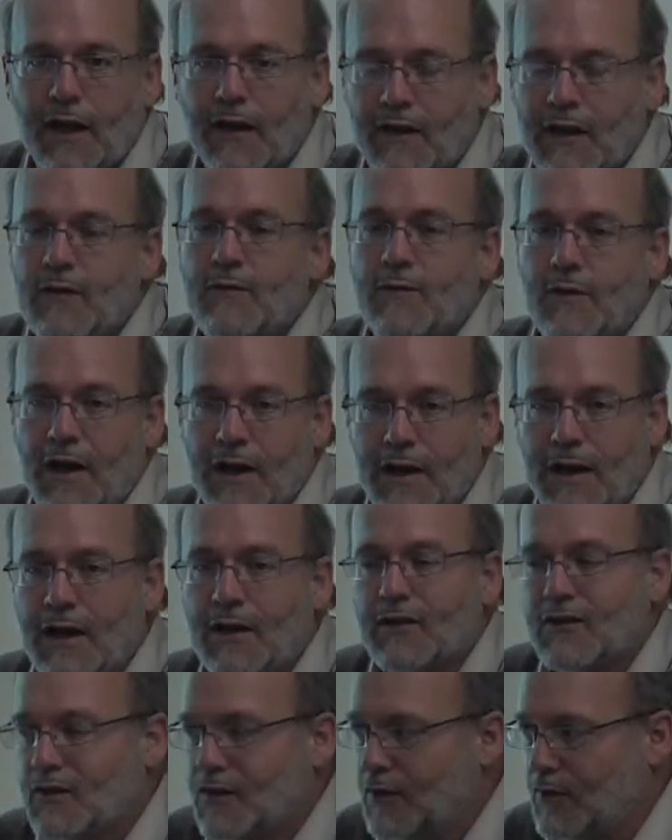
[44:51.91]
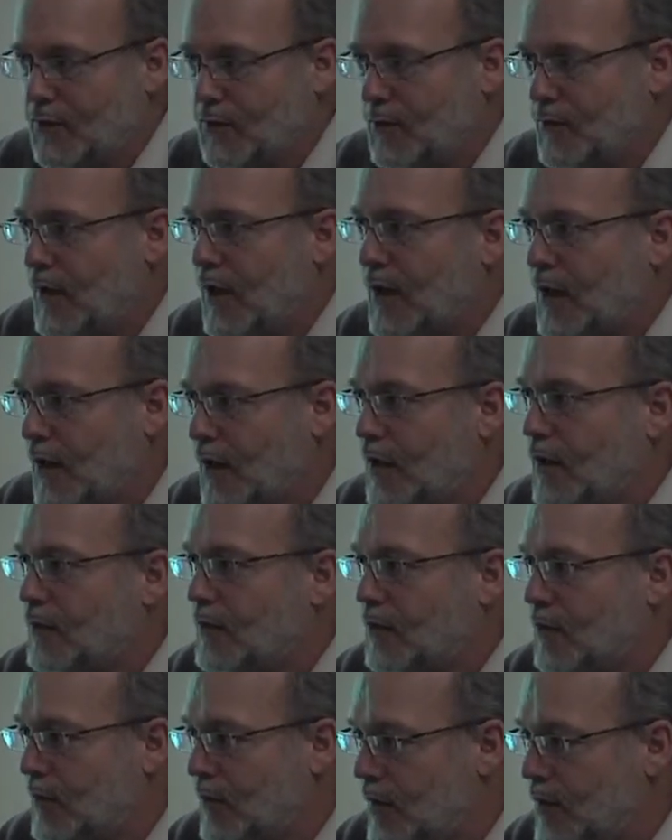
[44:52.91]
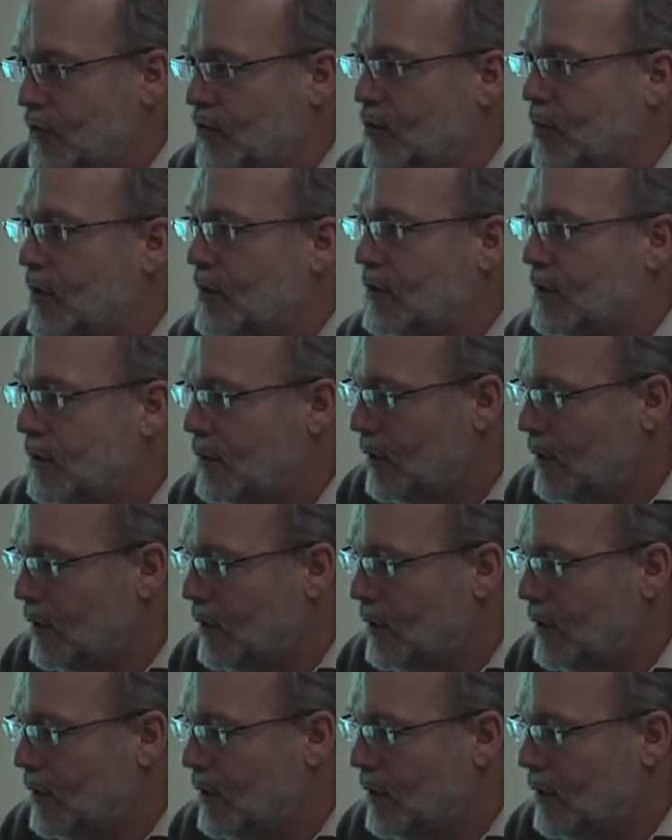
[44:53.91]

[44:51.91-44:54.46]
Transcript: And they financed it through that kind of an arrangement.